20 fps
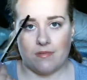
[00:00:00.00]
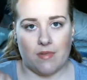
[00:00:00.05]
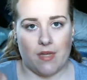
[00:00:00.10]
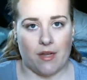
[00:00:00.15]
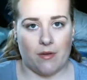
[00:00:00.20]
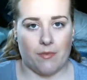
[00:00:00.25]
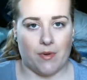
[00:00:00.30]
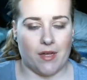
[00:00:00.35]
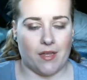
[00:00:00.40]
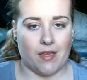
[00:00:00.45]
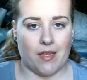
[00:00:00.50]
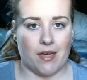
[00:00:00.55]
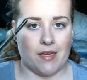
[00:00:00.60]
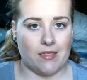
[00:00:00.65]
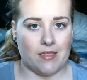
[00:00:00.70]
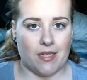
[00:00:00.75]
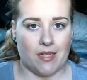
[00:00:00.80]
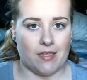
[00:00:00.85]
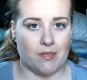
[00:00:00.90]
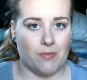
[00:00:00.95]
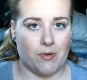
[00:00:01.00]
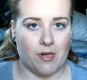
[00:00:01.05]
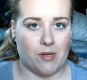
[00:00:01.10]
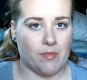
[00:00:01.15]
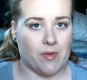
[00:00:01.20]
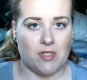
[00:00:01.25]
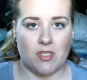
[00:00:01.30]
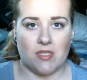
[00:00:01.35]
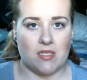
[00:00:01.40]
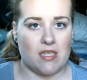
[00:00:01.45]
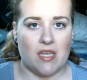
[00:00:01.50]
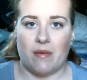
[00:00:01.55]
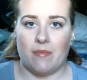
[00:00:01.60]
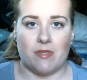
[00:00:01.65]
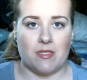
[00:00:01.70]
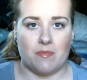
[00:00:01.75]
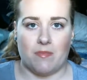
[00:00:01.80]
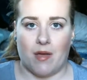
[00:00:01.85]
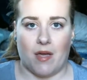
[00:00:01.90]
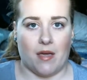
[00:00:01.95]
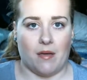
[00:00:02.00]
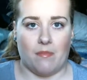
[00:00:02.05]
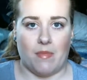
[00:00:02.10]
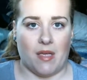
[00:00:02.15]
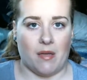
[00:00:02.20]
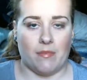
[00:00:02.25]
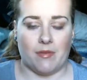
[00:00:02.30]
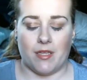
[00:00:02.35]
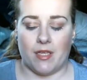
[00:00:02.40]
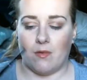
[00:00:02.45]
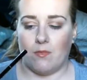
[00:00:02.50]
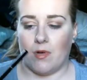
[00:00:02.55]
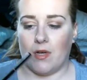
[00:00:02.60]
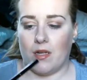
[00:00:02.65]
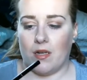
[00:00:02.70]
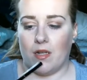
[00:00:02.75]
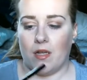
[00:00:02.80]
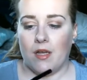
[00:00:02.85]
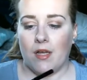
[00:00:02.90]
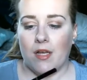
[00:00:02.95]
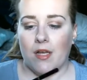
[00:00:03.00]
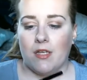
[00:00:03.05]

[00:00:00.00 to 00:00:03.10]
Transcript: I realized that it's pretty much the same as my Maybelline one.